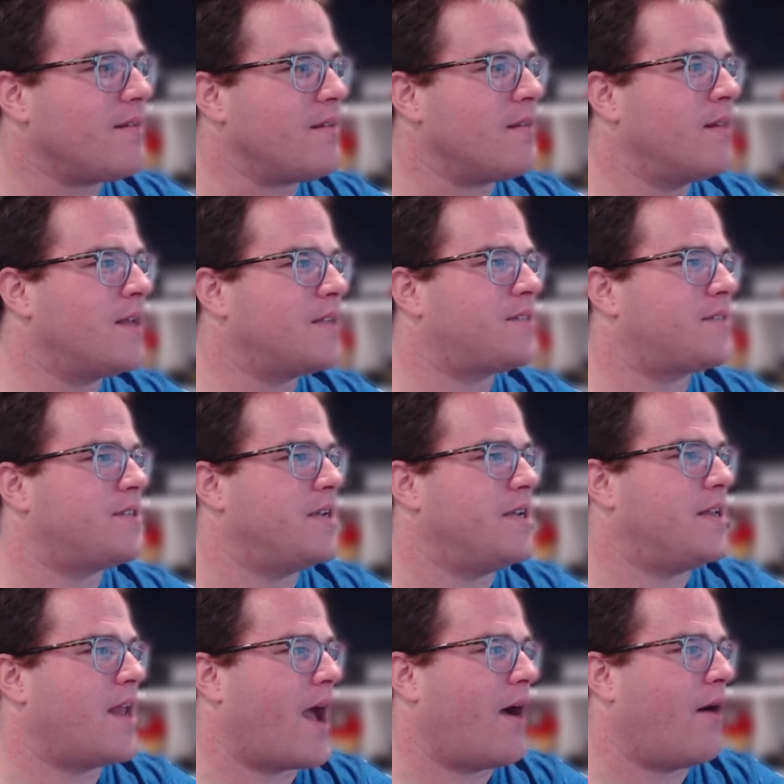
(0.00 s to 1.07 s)
let's
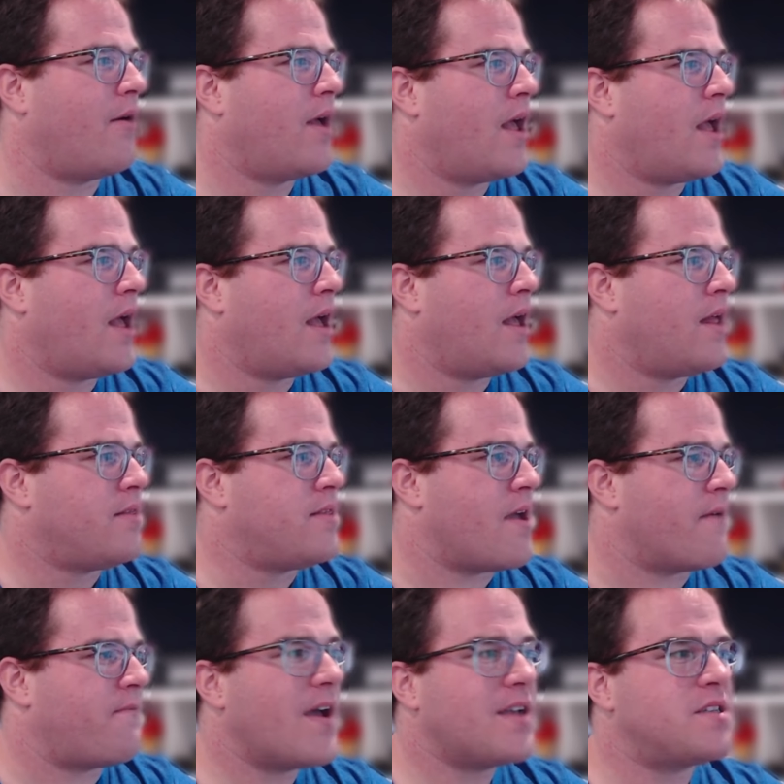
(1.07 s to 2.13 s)
see now.
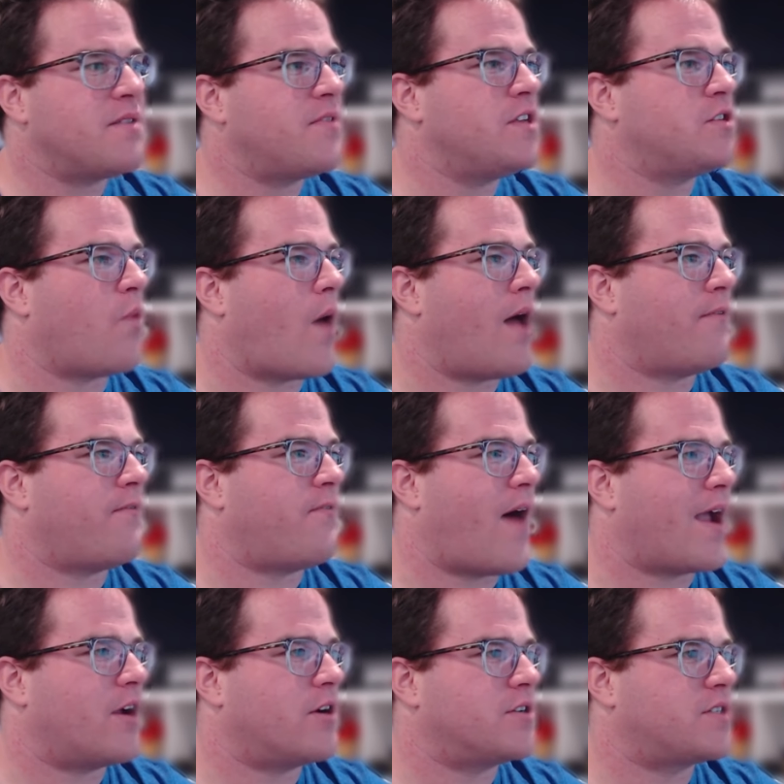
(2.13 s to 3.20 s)
The effects of these
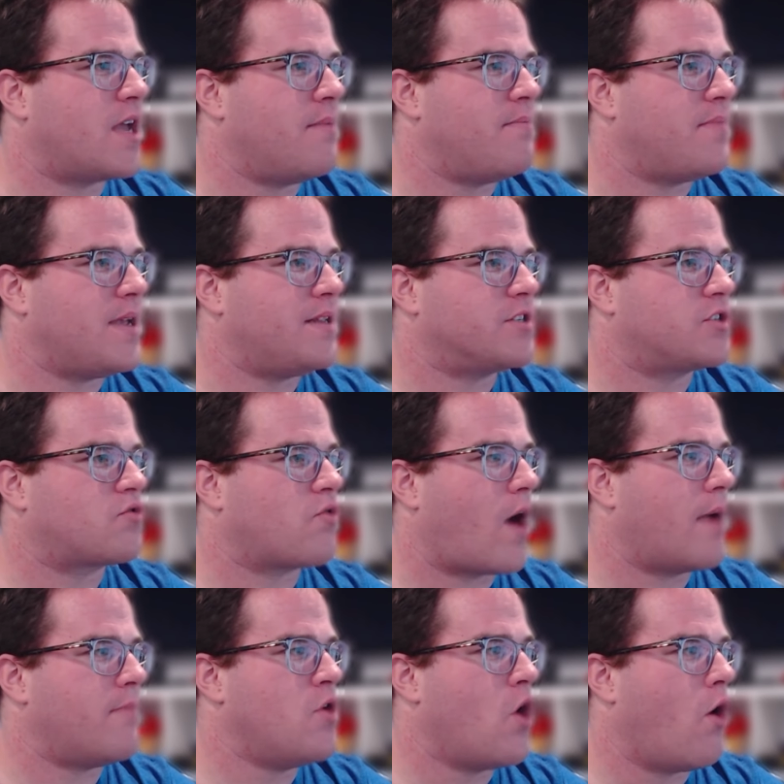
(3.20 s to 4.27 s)
wildfires can be
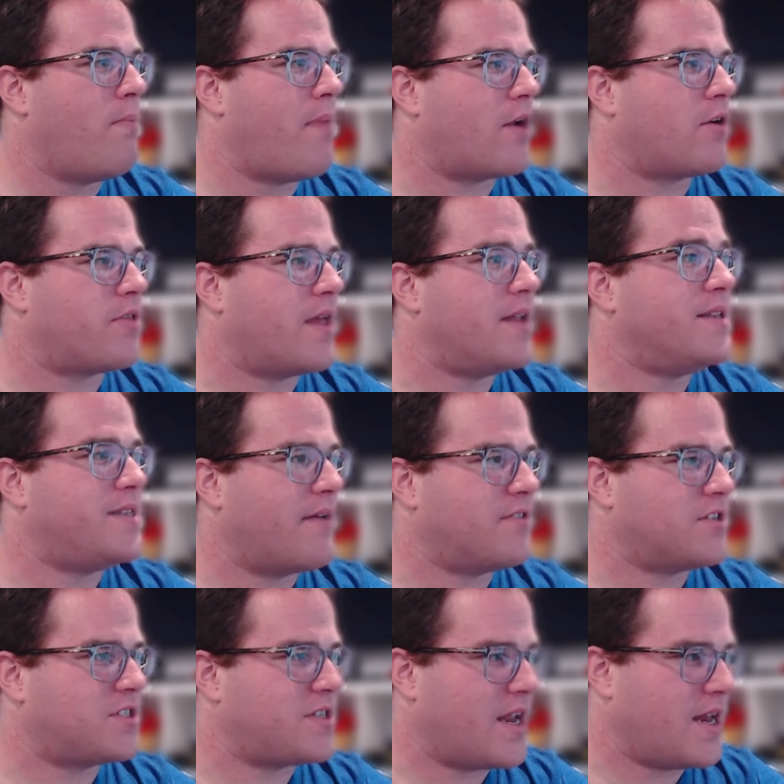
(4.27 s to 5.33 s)
described no better than
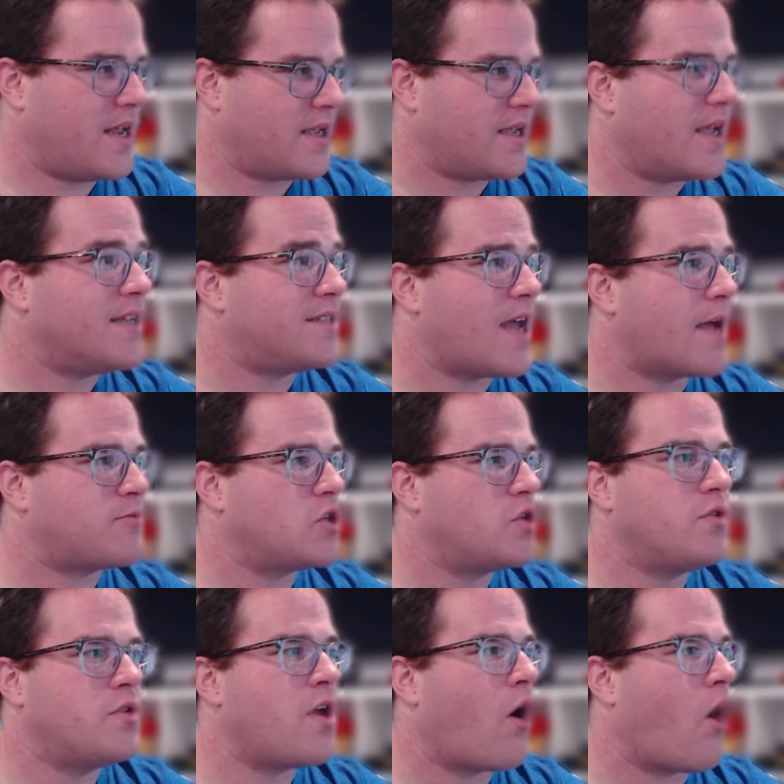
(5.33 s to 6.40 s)
devastating. It's
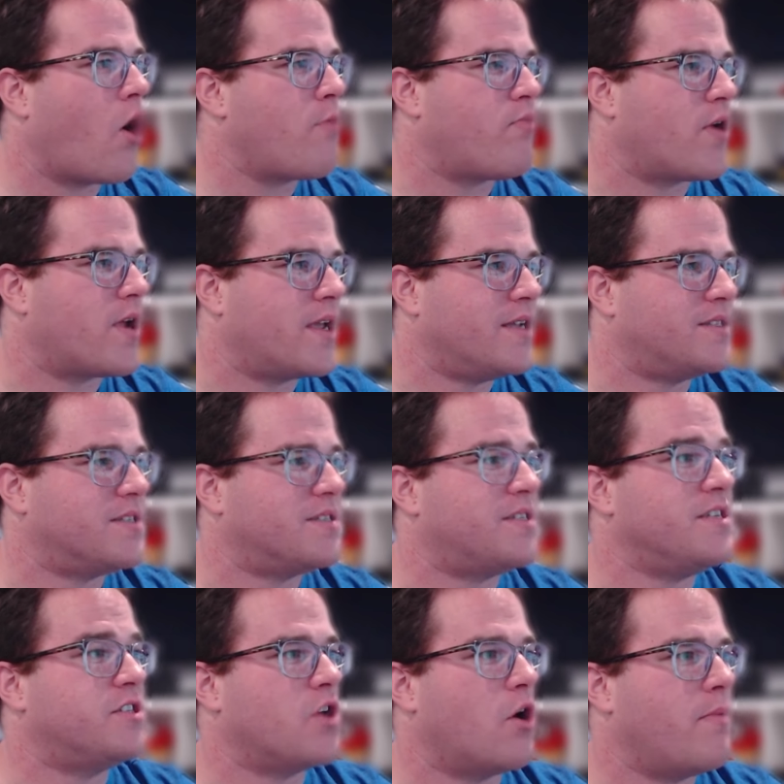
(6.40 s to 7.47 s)
absolutely heartbreaking to
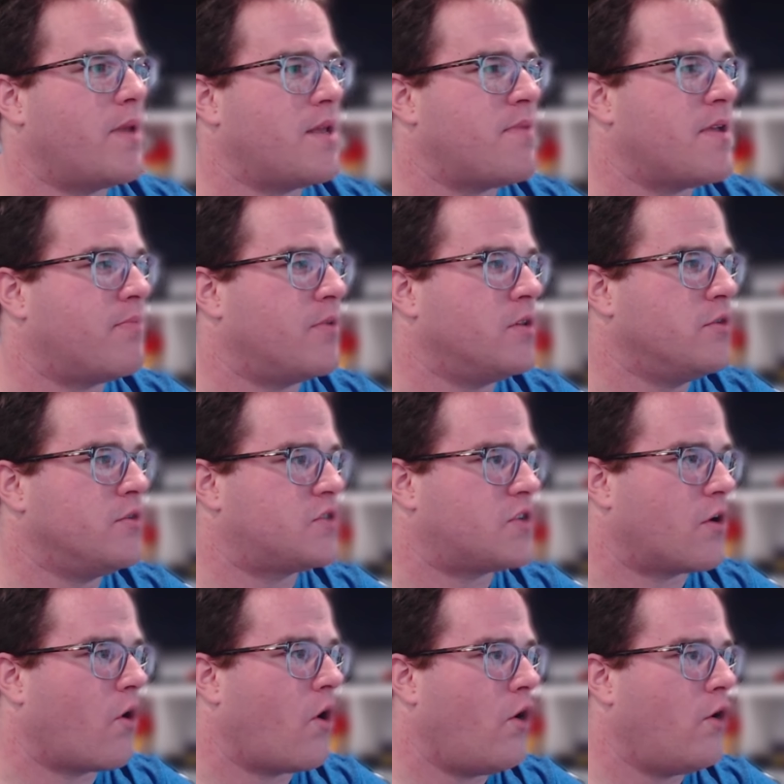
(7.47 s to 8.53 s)
see so many people lose
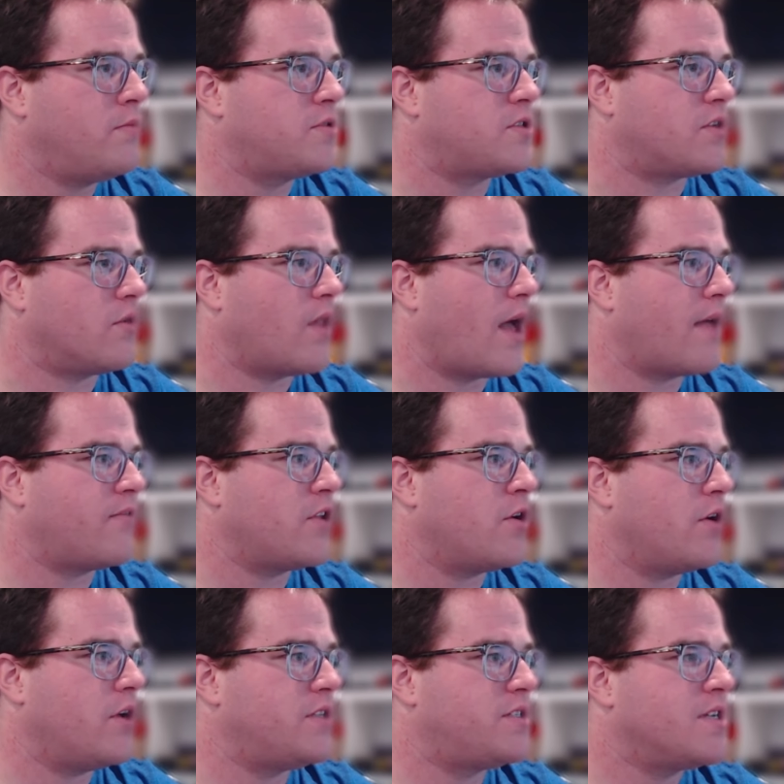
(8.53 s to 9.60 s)
their homes, their
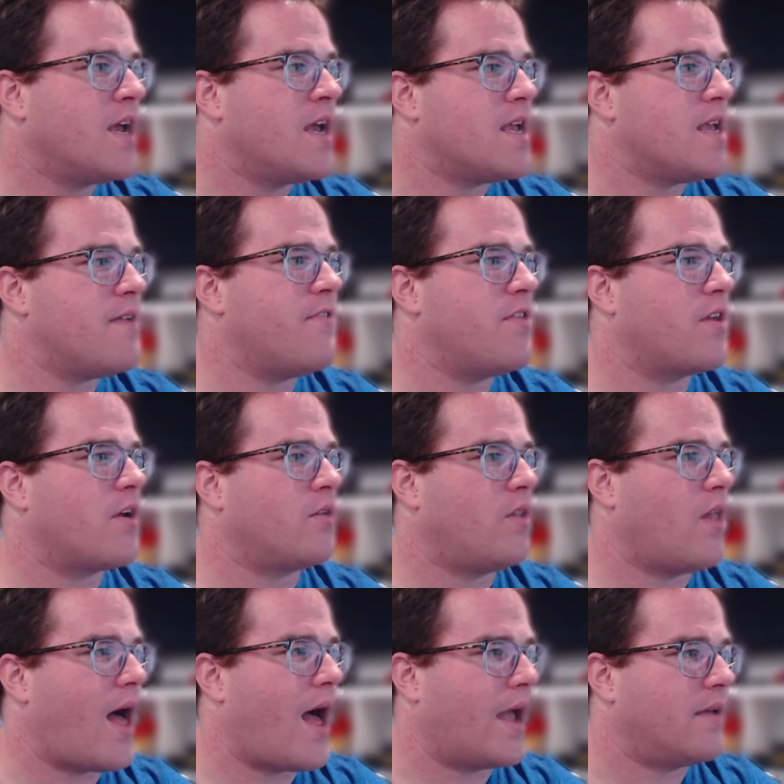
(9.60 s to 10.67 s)
livelihoods, even their
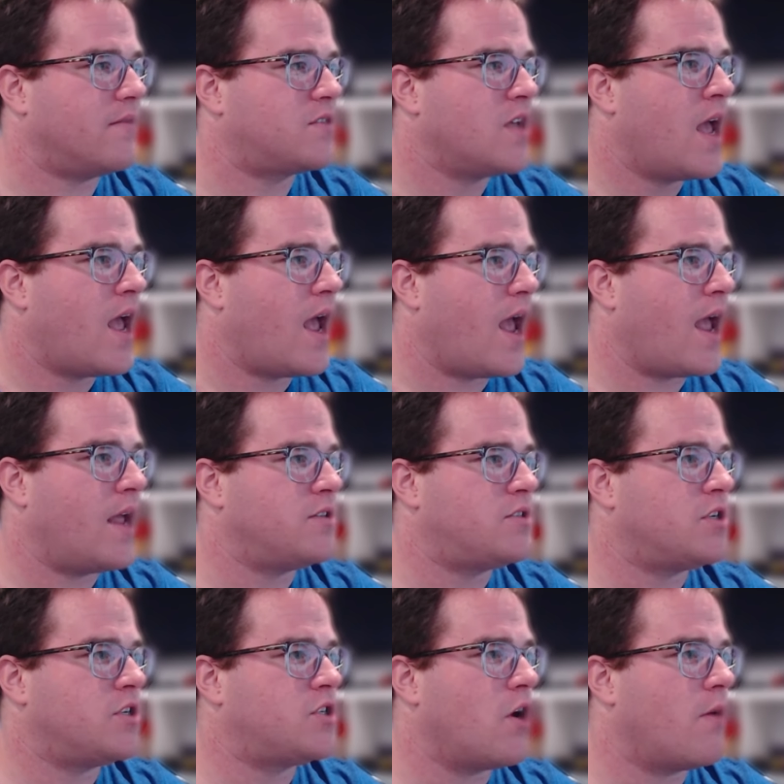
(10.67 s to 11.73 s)
lives. And
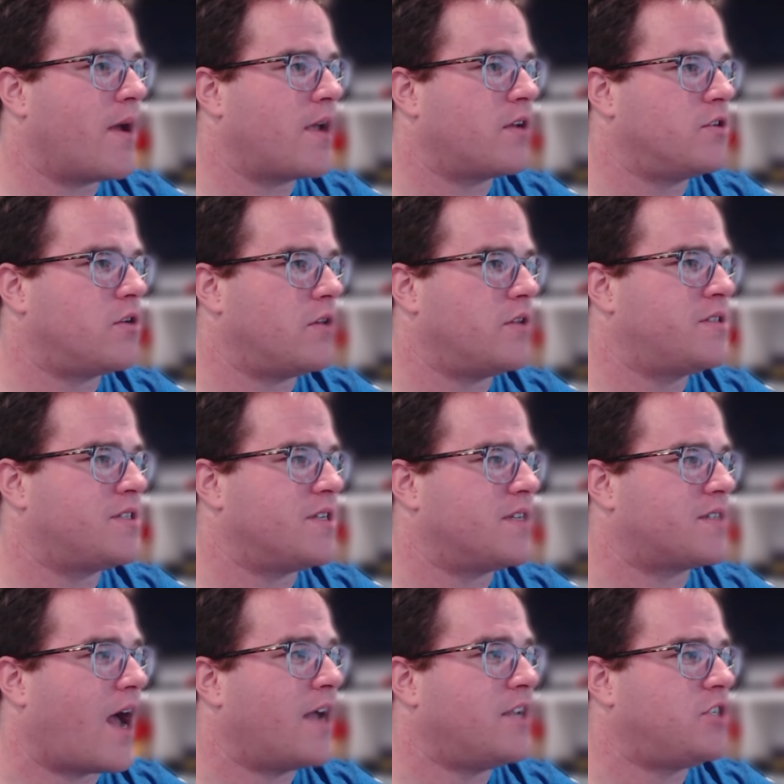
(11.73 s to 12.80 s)
to show my
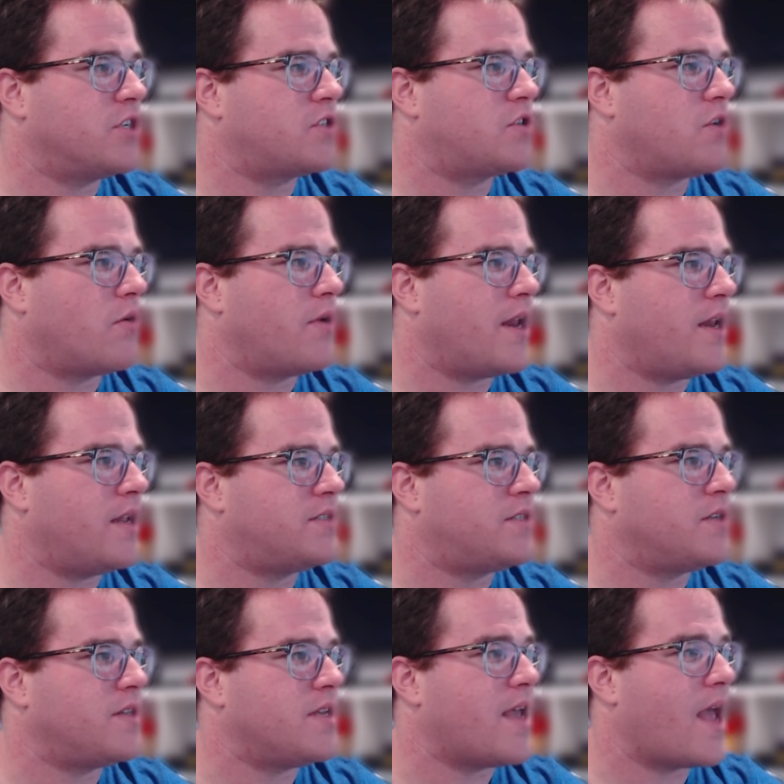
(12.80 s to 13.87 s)
condolences, I just donated
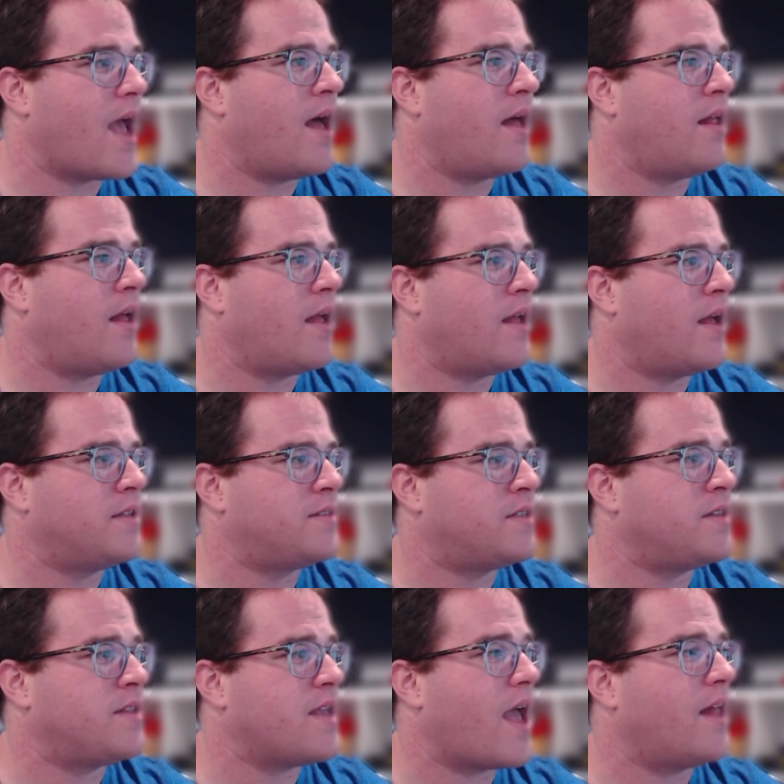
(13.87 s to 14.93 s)
to the
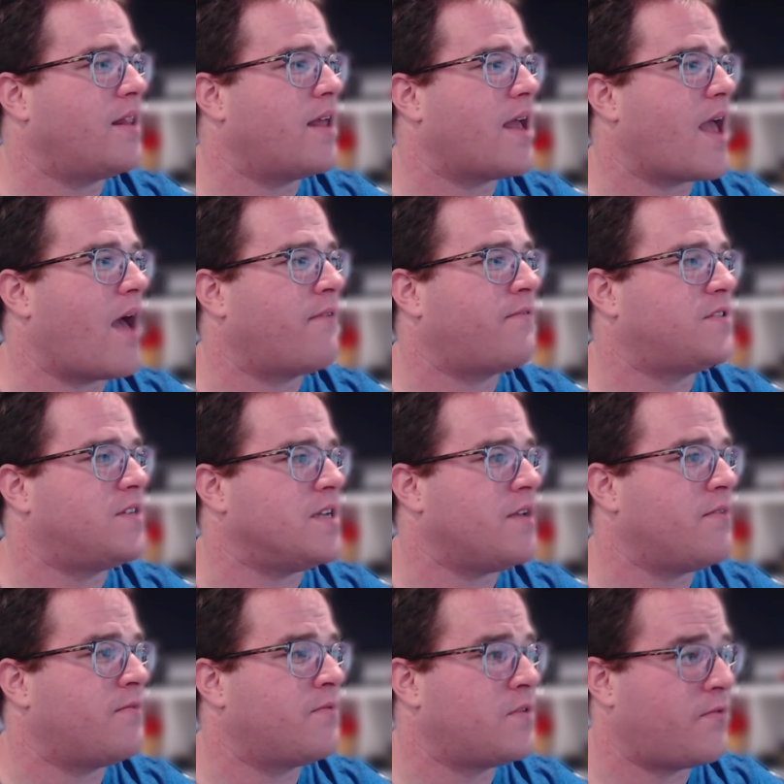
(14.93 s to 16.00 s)

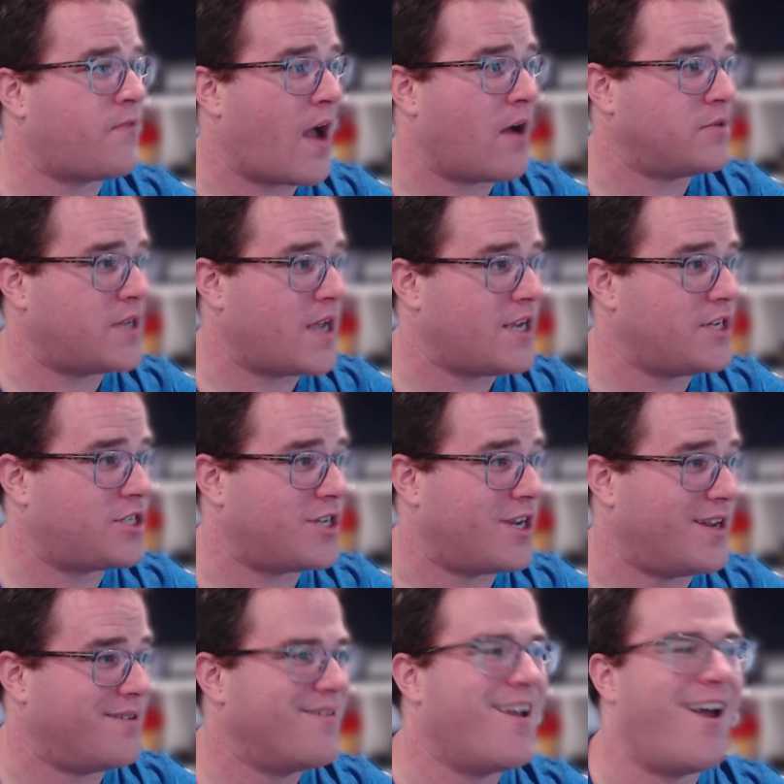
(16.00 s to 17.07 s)
LAFD
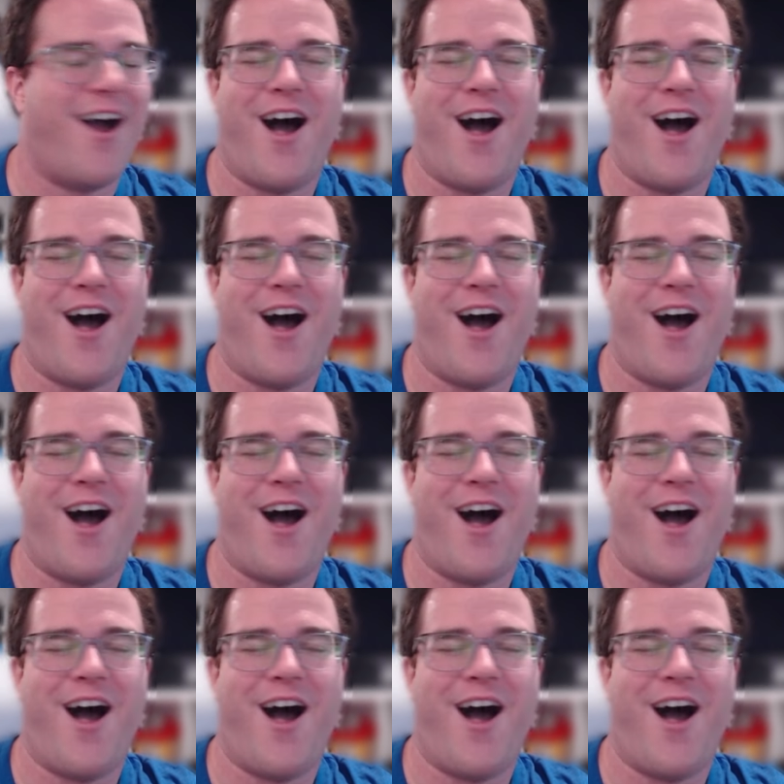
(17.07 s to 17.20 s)
Foundation.